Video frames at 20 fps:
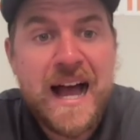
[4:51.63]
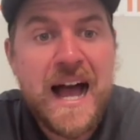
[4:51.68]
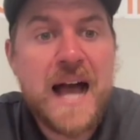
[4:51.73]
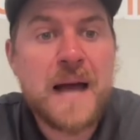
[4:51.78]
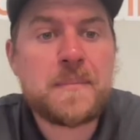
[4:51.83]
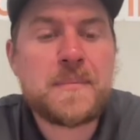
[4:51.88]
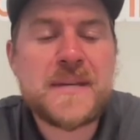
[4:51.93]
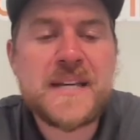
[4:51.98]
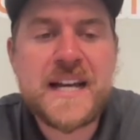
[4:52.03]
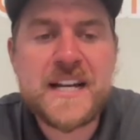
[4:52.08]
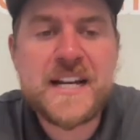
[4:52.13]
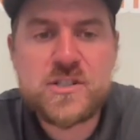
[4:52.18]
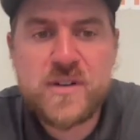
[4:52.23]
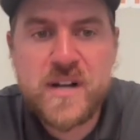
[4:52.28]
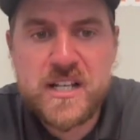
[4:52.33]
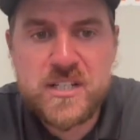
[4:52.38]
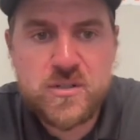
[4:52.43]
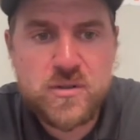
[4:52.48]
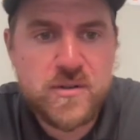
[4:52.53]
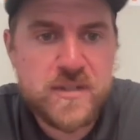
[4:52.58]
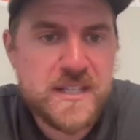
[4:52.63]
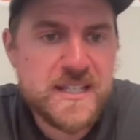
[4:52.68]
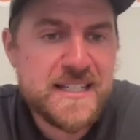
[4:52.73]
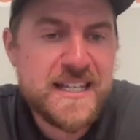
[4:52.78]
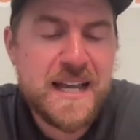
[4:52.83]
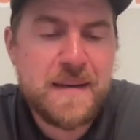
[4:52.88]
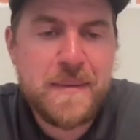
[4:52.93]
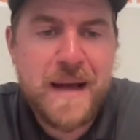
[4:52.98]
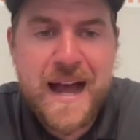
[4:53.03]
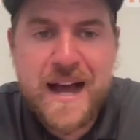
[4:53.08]
ip address or in the
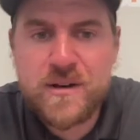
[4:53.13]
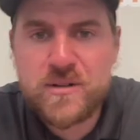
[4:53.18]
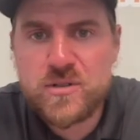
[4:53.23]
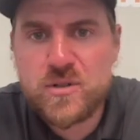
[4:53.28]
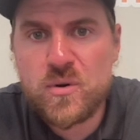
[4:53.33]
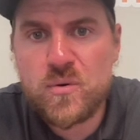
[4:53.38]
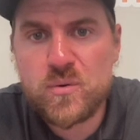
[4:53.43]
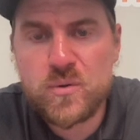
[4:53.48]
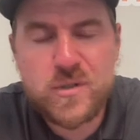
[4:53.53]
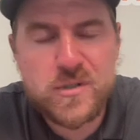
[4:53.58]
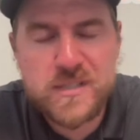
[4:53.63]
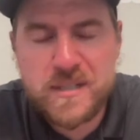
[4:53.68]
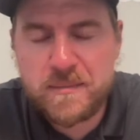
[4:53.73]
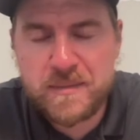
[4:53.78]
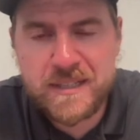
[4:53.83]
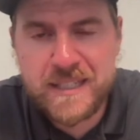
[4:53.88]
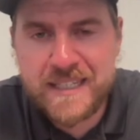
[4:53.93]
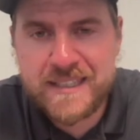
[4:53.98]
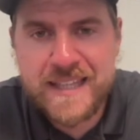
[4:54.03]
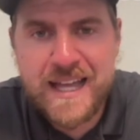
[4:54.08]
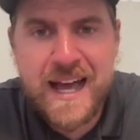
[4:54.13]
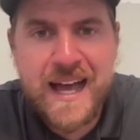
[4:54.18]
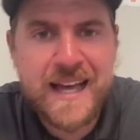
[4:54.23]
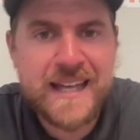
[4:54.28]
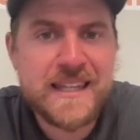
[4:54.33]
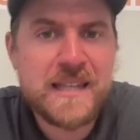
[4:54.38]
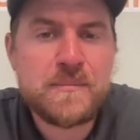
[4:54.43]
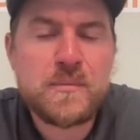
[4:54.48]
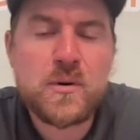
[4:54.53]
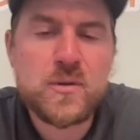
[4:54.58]
same household or something like that
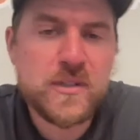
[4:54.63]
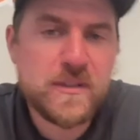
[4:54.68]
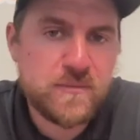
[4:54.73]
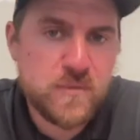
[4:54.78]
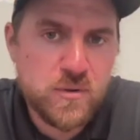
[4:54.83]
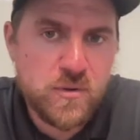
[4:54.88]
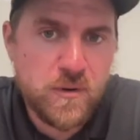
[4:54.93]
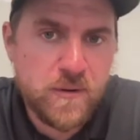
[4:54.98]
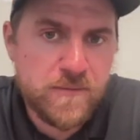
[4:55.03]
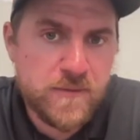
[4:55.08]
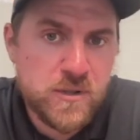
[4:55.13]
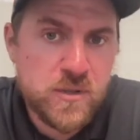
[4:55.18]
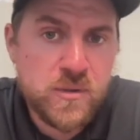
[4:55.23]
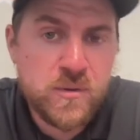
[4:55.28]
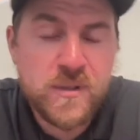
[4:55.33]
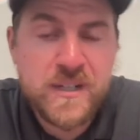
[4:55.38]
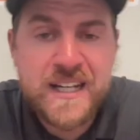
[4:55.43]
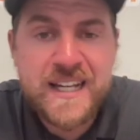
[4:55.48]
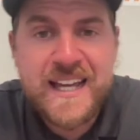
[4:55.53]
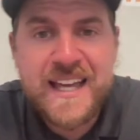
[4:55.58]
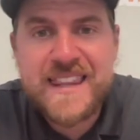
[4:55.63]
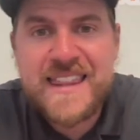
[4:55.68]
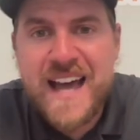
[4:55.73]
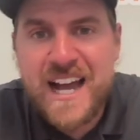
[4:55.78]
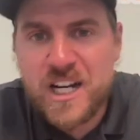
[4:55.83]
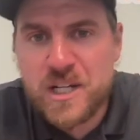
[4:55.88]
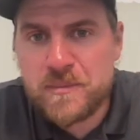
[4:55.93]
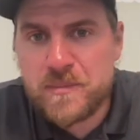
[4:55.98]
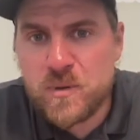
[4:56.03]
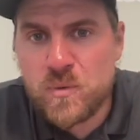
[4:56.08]
and they both leave you a review that
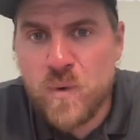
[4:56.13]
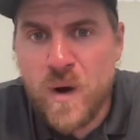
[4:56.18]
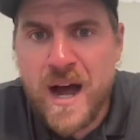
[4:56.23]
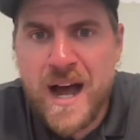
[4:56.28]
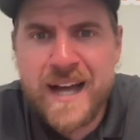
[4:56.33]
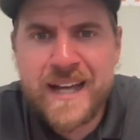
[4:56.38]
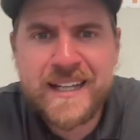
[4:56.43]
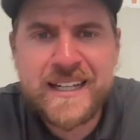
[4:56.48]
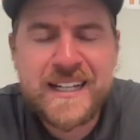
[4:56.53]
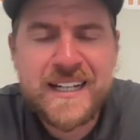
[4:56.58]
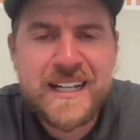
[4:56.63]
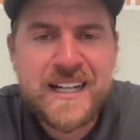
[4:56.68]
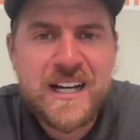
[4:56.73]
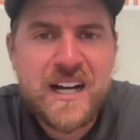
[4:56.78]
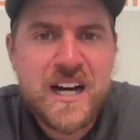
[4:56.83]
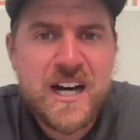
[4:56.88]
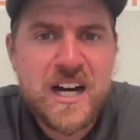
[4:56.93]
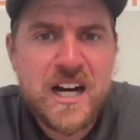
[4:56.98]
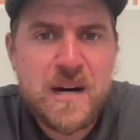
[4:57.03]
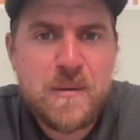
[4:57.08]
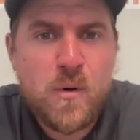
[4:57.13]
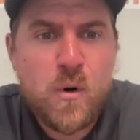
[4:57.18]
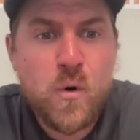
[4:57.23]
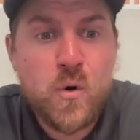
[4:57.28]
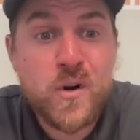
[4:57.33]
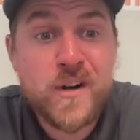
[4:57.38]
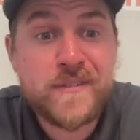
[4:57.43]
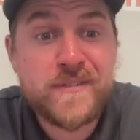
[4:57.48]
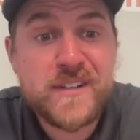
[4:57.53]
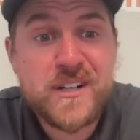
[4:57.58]
could be why um,
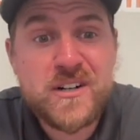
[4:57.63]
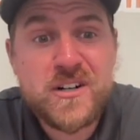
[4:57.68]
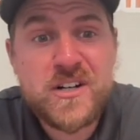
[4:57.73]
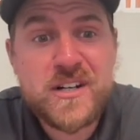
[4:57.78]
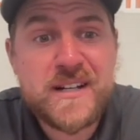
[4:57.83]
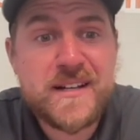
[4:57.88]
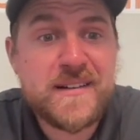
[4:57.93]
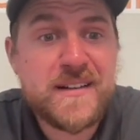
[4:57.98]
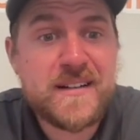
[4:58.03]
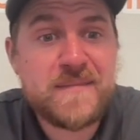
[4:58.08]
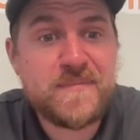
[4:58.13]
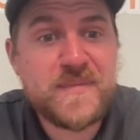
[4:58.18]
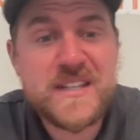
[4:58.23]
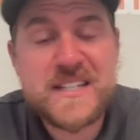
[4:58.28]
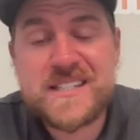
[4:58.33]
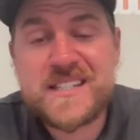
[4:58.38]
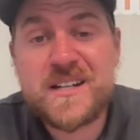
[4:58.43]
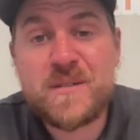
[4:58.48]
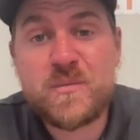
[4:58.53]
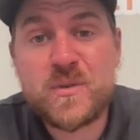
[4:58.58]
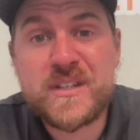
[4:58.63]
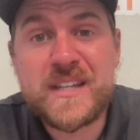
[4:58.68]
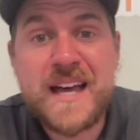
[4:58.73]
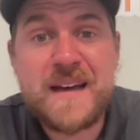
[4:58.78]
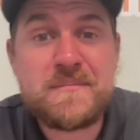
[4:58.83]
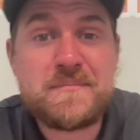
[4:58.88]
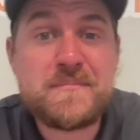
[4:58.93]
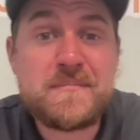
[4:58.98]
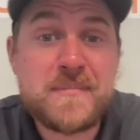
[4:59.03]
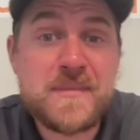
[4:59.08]
or if there is someone
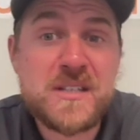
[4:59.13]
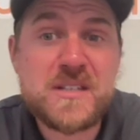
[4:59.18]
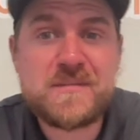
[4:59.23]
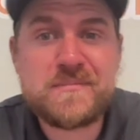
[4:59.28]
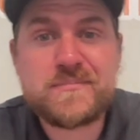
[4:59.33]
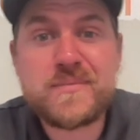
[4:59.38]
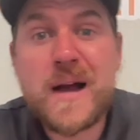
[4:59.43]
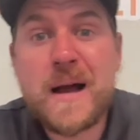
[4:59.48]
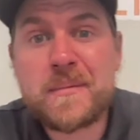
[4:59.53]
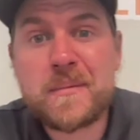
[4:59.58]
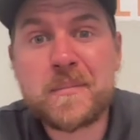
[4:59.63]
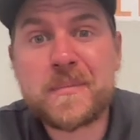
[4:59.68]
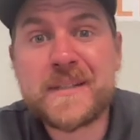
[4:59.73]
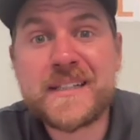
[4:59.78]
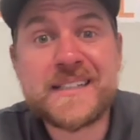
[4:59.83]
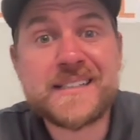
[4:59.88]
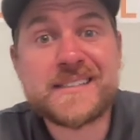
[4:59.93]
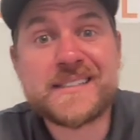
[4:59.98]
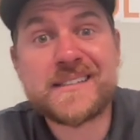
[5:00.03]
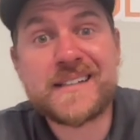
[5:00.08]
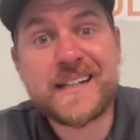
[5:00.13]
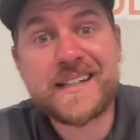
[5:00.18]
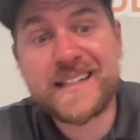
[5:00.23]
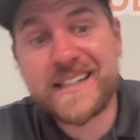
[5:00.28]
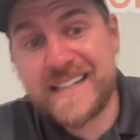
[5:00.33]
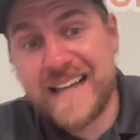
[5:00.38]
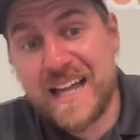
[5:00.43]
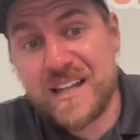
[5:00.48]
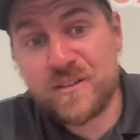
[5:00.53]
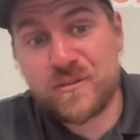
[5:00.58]
that probably is in like
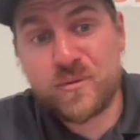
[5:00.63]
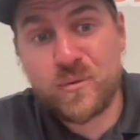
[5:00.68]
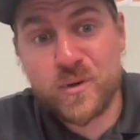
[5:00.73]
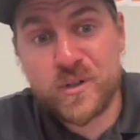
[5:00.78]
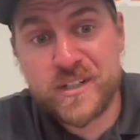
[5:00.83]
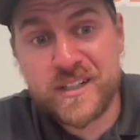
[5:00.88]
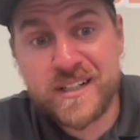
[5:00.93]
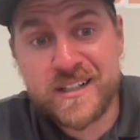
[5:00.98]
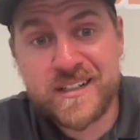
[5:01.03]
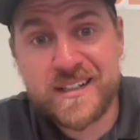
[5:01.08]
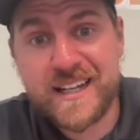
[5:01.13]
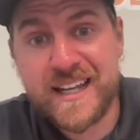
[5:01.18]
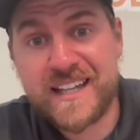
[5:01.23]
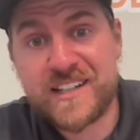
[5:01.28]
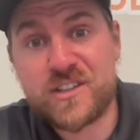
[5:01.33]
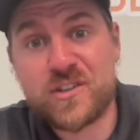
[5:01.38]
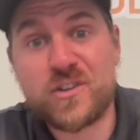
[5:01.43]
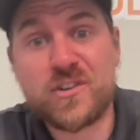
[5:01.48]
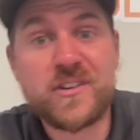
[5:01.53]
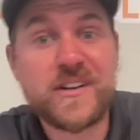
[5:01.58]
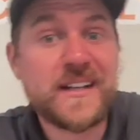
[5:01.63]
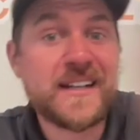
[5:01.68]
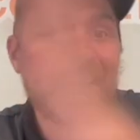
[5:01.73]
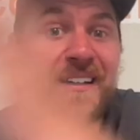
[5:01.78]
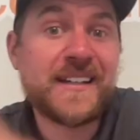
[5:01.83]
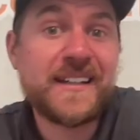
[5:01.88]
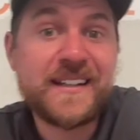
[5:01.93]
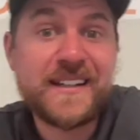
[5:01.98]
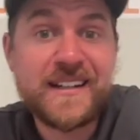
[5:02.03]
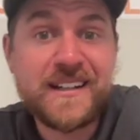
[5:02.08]
California and you're
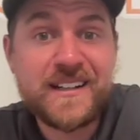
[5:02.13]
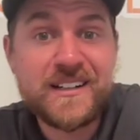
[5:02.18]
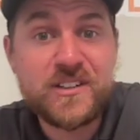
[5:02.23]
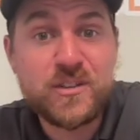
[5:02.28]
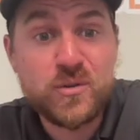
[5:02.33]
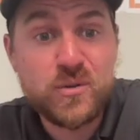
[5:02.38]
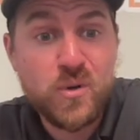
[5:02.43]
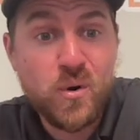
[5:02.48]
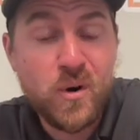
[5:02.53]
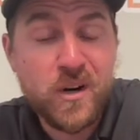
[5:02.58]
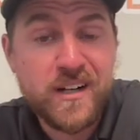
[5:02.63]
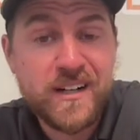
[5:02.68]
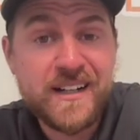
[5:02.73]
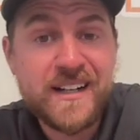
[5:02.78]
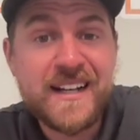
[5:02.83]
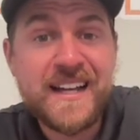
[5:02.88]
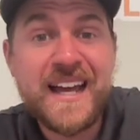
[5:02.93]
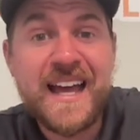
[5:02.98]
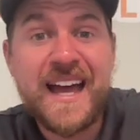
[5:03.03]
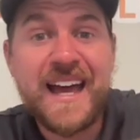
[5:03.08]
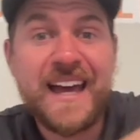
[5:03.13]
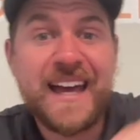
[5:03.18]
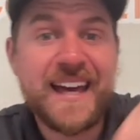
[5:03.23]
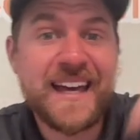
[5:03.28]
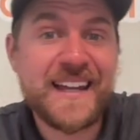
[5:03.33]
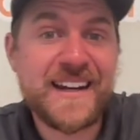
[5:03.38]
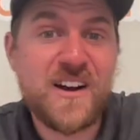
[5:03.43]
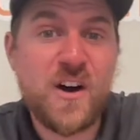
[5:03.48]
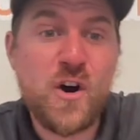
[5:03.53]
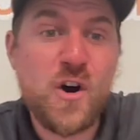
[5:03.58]
in New York
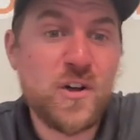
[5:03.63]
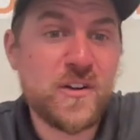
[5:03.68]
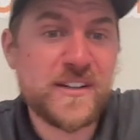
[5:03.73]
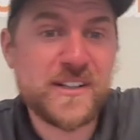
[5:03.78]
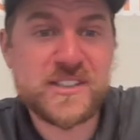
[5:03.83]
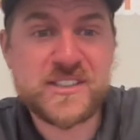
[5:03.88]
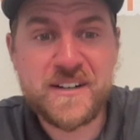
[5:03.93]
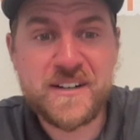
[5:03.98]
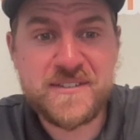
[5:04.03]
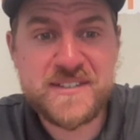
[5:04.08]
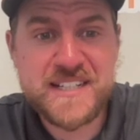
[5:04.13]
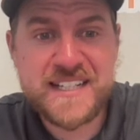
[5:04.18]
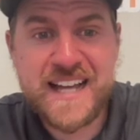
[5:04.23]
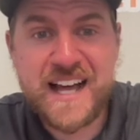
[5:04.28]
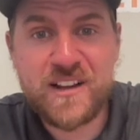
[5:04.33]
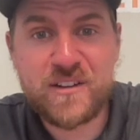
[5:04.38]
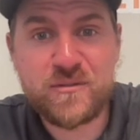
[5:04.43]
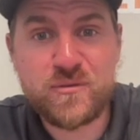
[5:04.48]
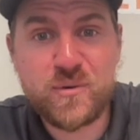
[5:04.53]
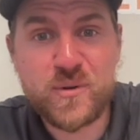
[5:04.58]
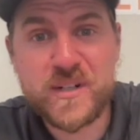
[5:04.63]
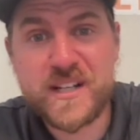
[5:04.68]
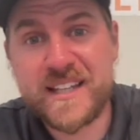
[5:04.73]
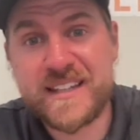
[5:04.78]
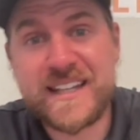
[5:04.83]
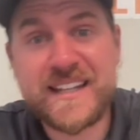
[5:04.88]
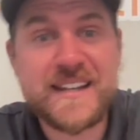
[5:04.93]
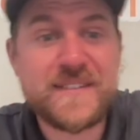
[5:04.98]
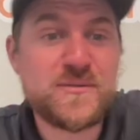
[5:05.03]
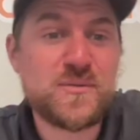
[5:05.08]
and all their is in California and
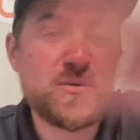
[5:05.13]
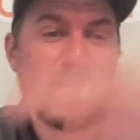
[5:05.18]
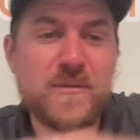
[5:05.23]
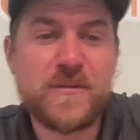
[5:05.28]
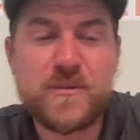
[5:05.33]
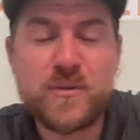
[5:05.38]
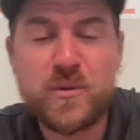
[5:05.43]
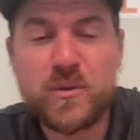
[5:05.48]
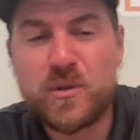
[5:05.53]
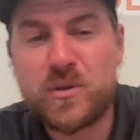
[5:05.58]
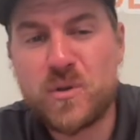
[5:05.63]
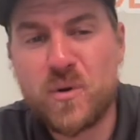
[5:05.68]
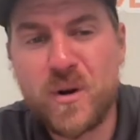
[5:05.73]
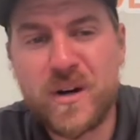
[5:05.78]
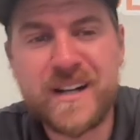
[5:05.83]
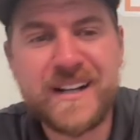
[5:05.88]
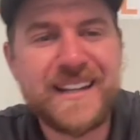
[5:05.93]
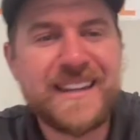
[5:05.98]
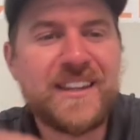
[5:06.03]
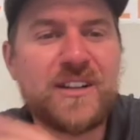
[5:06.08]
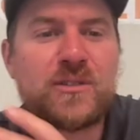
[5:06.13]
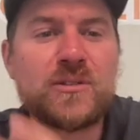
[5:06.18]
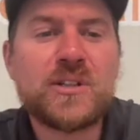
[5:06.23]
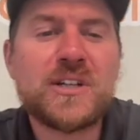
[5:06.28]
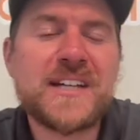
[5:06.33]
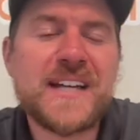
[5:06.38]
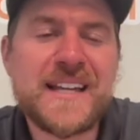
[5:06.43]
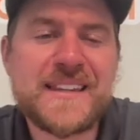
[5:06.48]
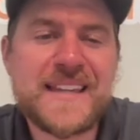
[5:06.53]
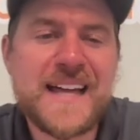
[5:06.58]
they left you a review in New York, they're
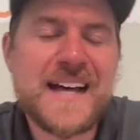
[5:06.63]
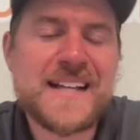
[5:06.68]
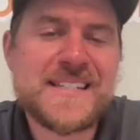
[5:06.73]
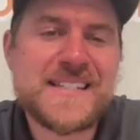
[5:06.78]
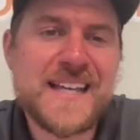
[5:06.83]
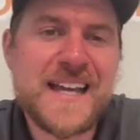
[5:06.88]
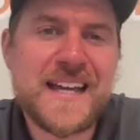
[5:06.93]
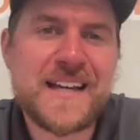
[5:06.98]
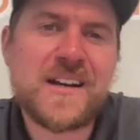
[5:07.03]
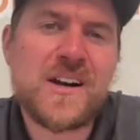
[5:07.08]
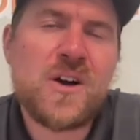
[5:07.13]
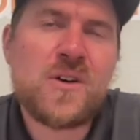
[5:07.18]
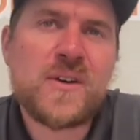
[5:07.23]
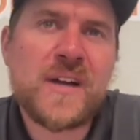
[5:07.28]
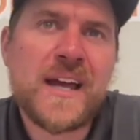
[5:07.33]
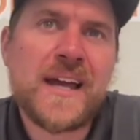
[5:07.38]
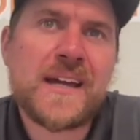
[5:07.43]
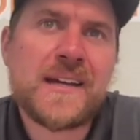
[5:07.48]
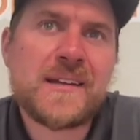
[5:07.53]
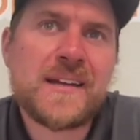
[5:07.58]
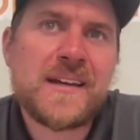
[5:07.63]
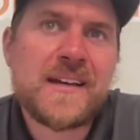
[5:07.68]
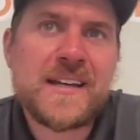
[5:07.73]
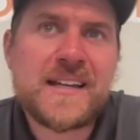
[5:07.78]
looking at that saying, okay,